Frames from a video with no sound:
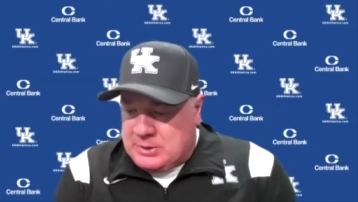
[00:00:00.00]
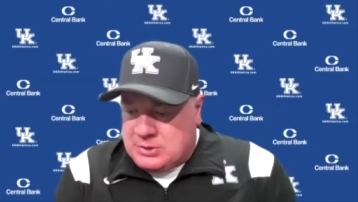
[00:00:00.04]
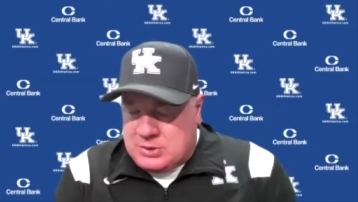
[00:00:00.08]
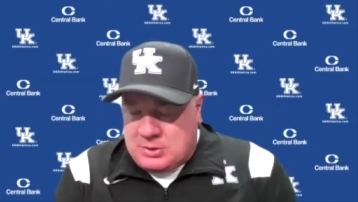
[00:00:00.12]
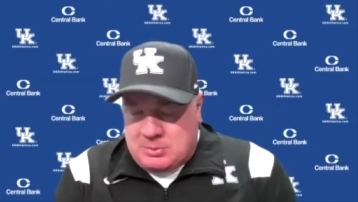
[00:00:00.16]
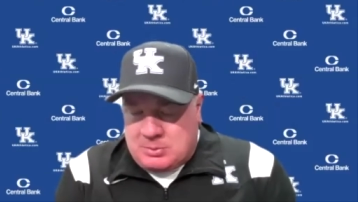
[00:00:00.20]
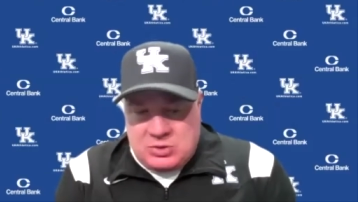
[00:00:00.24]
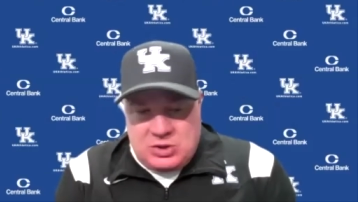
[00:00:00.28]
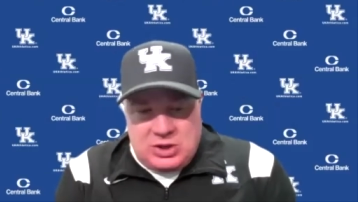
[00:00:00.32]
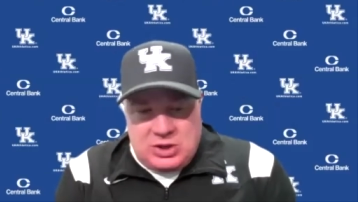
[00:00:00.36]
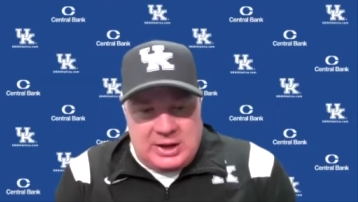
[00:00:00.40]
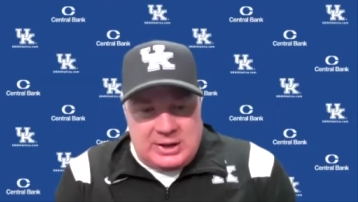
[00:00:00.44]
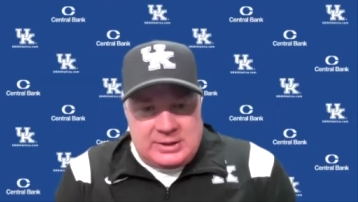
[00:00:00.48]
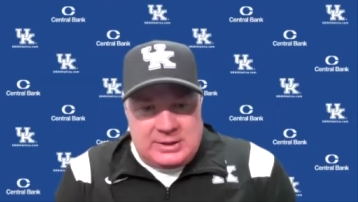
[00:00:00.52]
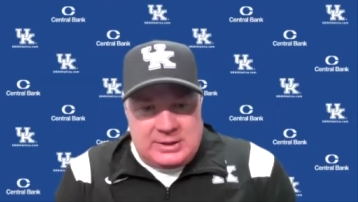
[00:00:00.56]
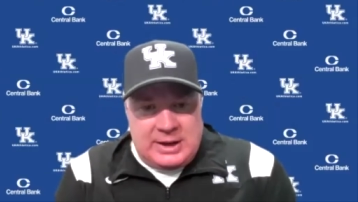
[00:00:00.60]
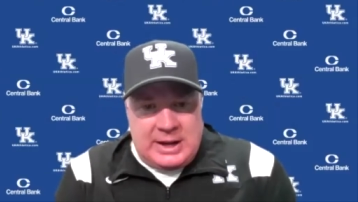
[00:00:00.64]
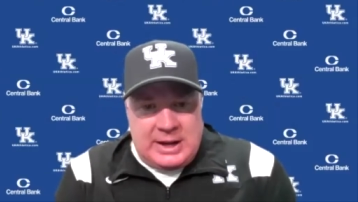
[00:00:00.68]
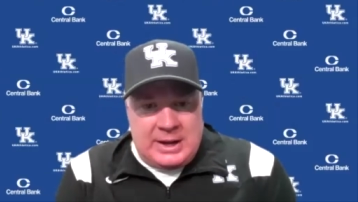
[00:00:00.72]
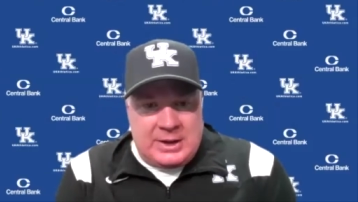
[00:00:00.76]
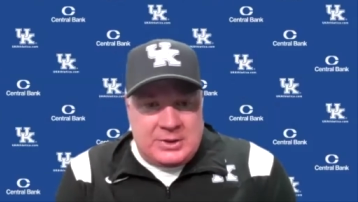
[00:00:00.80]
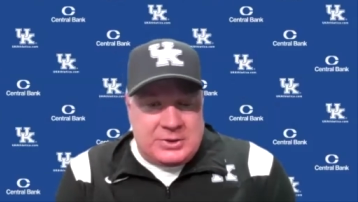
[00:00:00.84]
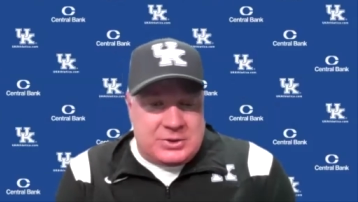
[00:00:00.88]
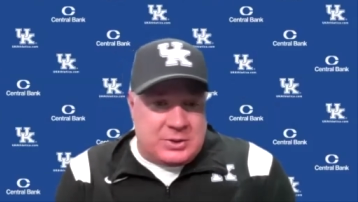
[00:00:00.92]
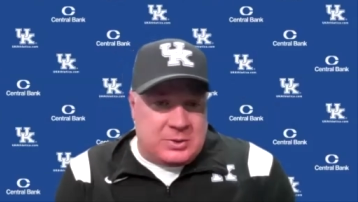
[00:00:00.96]
some
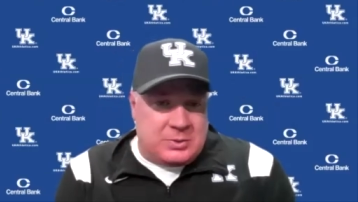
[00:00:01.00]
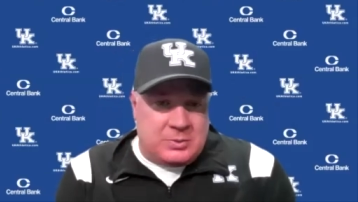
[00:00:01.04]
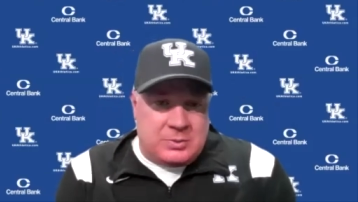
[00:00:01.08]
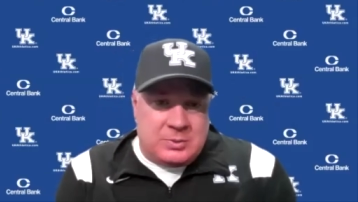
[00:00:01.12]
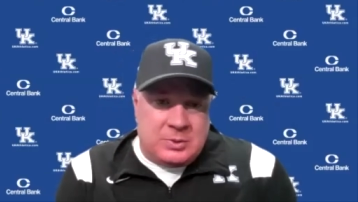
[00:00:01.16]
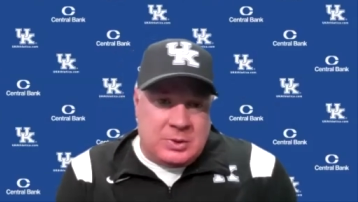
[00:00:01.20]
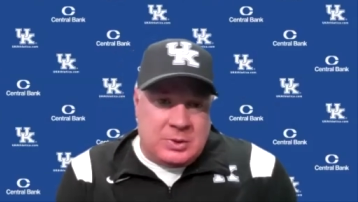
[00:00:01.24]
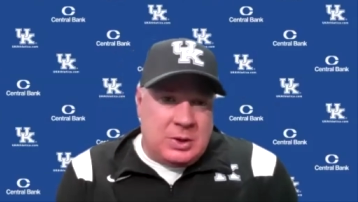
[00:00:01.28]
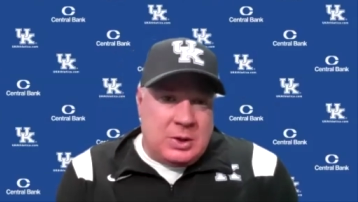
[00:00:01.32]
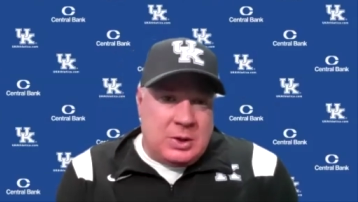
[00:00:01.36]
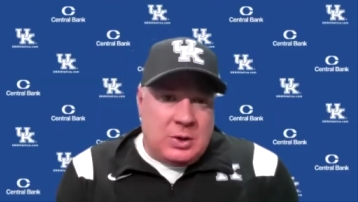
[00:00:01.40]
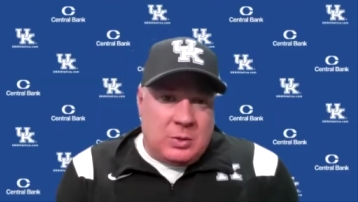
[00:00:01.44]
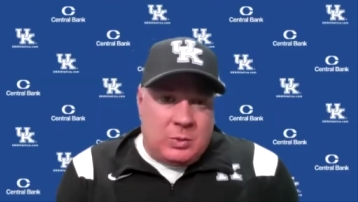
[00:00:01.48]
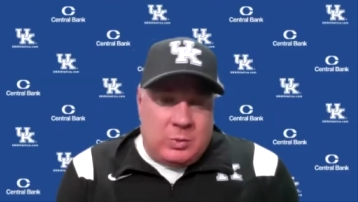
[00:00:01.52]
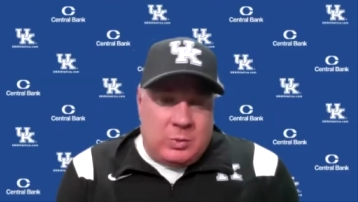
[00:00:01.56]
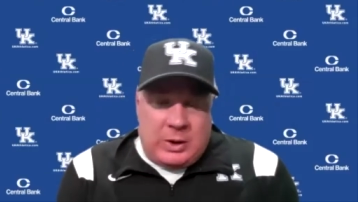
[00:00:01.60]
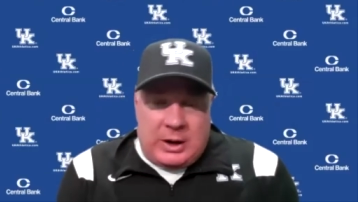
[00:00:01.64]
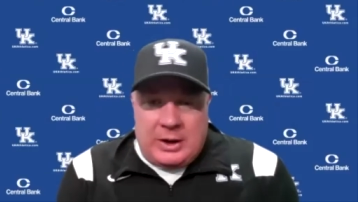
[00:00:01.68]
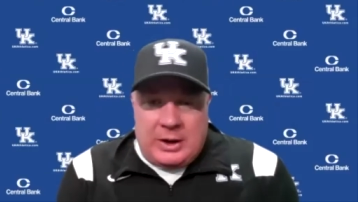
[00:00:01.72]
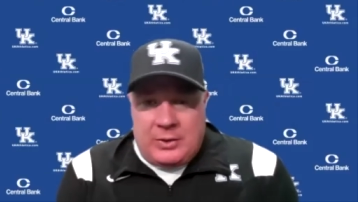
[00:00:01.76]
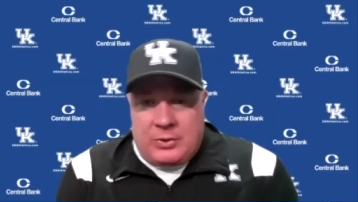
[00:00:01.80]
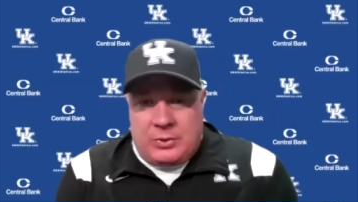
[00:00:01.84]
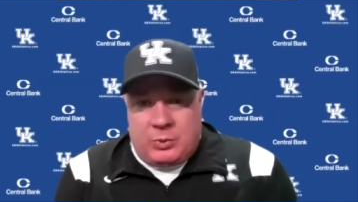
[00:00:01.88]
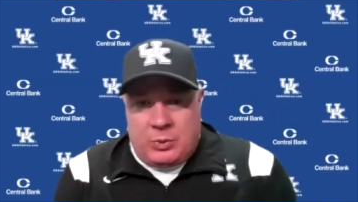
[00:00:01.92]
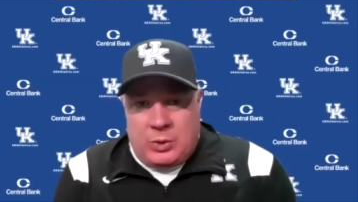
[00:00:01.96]
checkdowns and
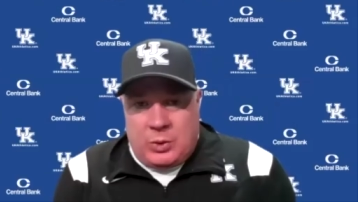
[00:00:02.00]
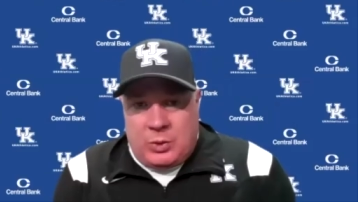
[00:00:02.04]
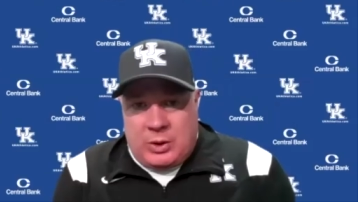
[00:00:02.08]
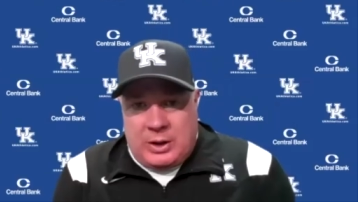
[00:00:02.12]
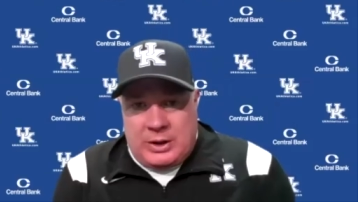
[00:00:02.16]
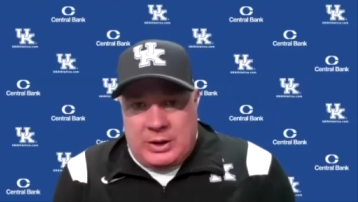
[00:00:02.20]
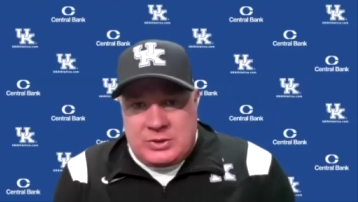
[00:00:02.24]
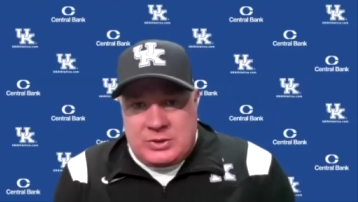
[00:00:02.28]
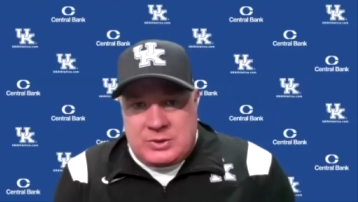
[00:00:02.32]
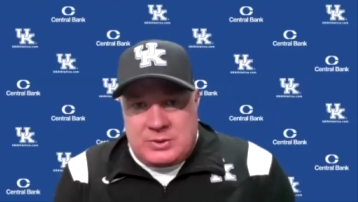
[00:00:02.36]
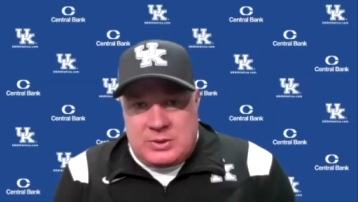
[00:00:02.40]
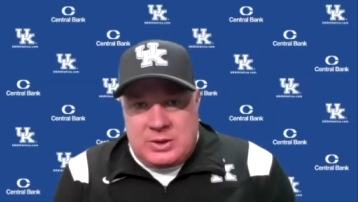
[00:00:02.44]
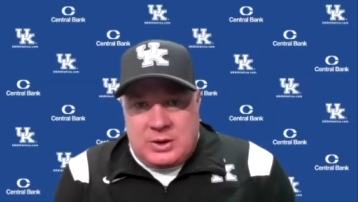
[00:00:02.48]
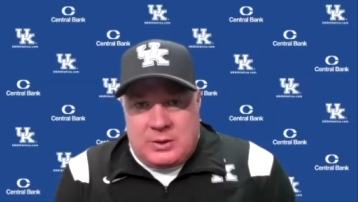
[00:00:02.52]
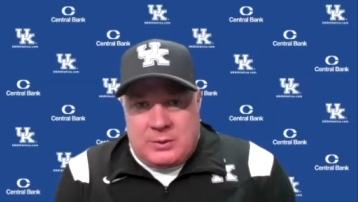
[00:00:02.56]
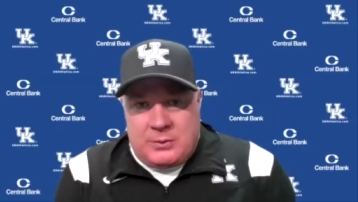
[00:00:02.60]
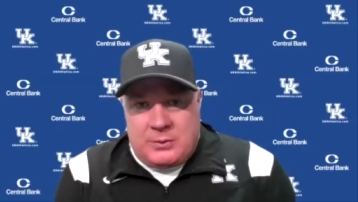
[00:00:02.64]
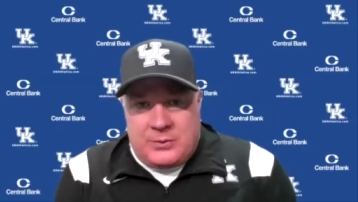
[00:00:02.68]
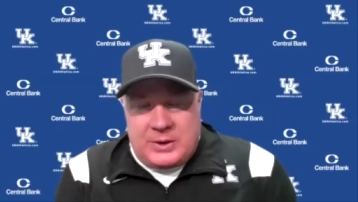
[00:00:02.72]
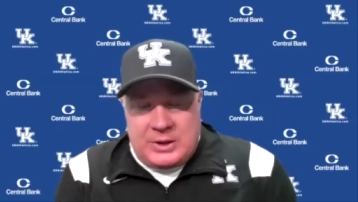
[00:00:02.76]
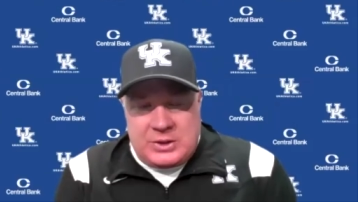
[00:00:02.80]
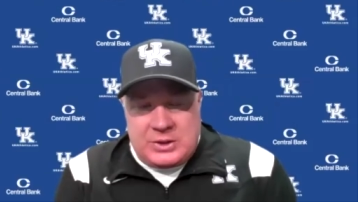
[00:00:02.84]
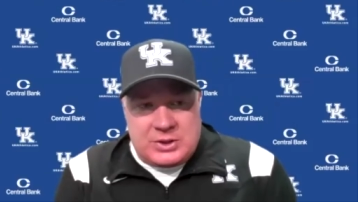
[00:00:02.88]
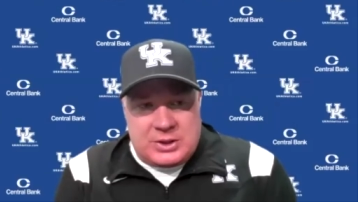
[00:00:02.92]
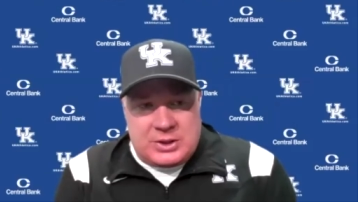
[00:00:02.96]
running through us, you know,
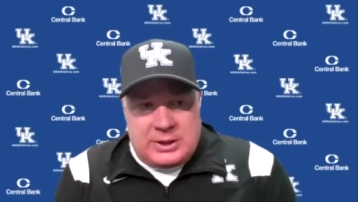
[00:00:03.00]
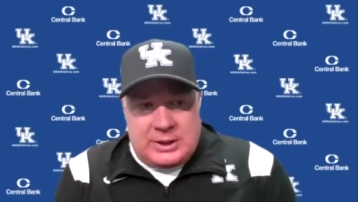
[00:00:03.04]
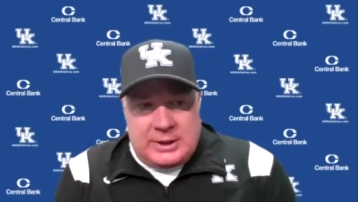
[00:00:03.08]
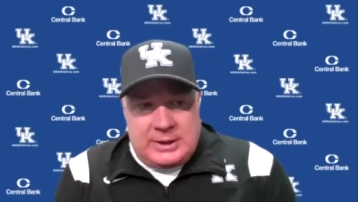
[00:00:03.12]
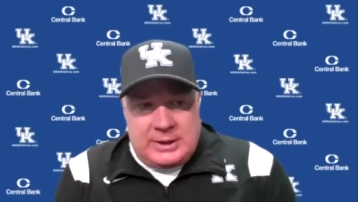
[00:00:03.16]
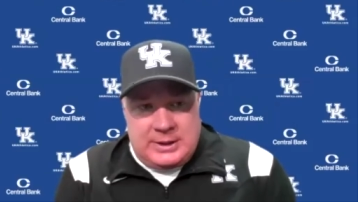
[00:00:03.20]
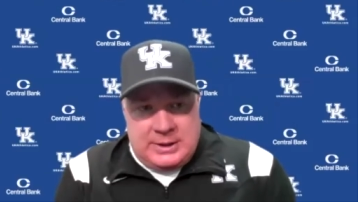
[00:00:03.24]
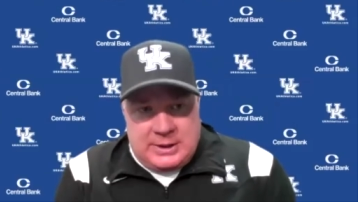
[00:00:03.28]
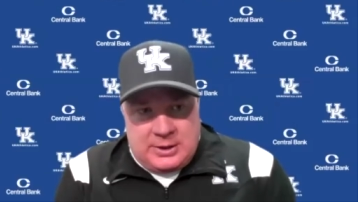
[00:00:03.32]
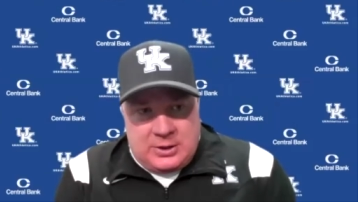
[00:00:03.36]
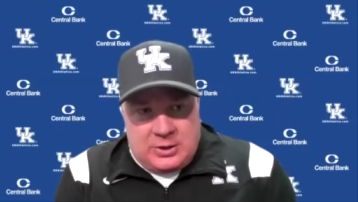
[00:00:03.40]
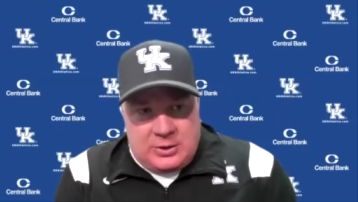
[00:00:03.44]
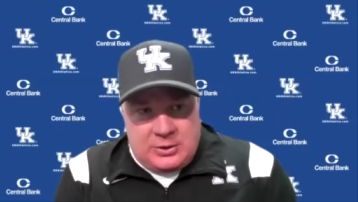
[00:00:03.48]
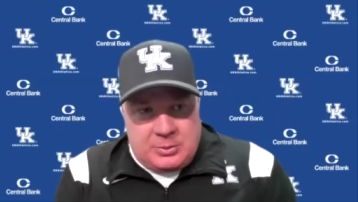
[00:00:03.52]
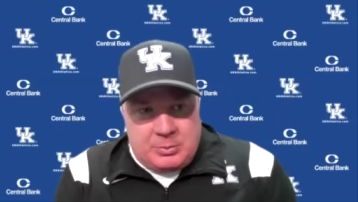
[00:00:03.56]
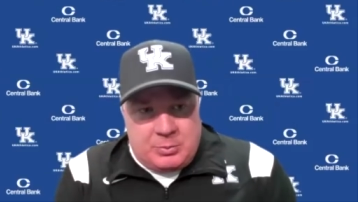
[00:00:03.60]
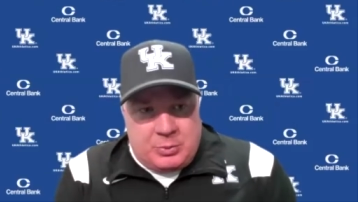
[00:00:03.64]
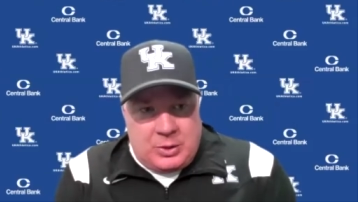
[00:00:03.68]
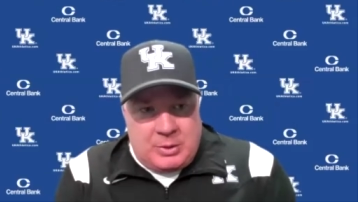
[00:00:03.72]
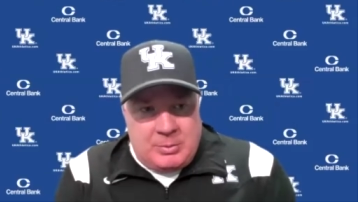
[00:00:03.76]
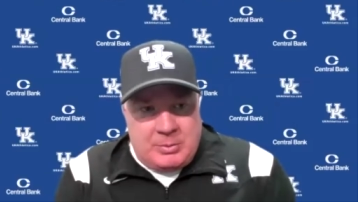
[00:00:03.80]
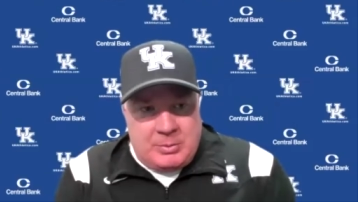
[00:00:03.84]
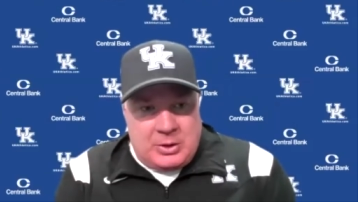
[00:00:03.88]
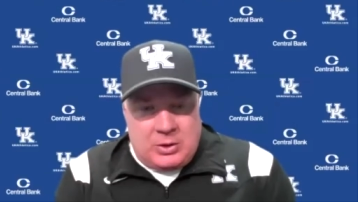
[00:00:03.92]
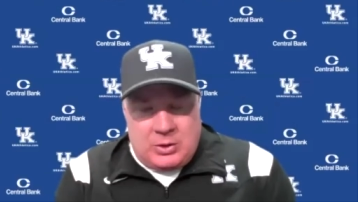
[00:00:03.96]
physically there on the
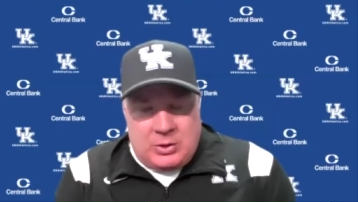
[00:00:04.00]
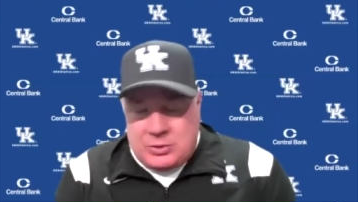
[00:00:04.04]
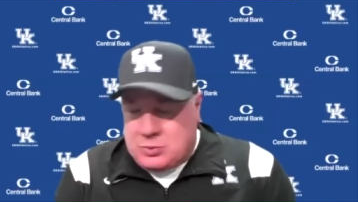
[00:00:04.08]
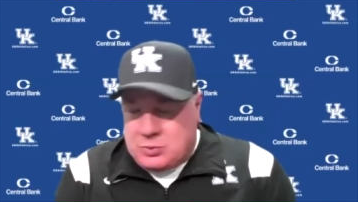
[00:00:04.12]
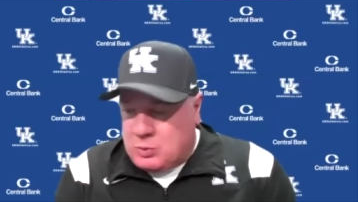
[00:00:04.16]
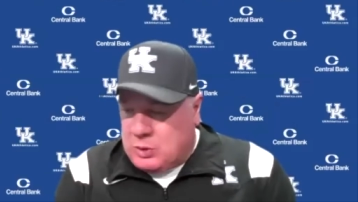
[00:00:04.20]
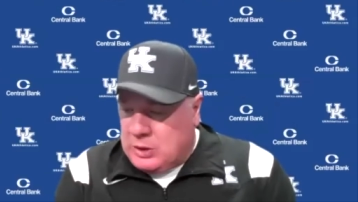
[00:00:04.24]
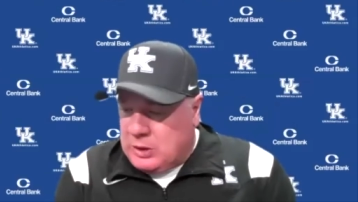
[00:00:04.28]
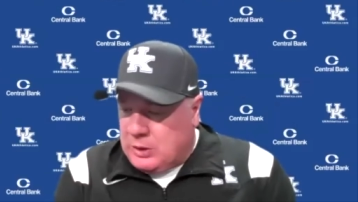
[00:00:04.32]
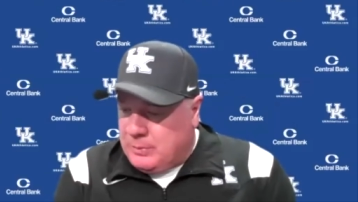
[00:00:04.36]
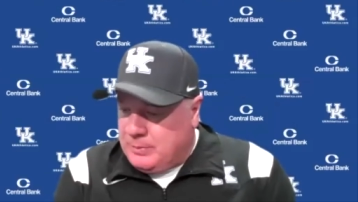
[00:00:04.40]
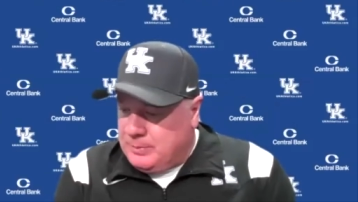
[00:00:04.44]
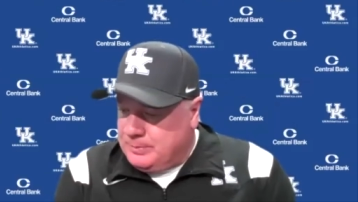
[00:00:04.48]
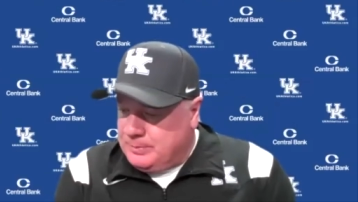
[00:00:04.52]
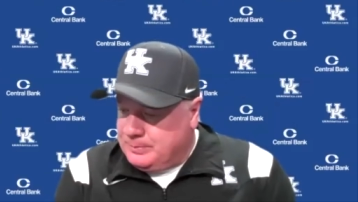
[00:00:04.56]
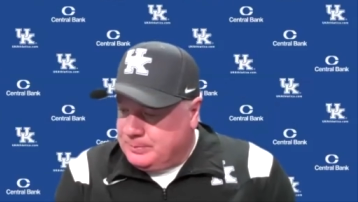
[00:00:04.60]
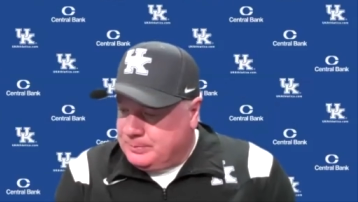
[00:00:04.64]
perimeter as well.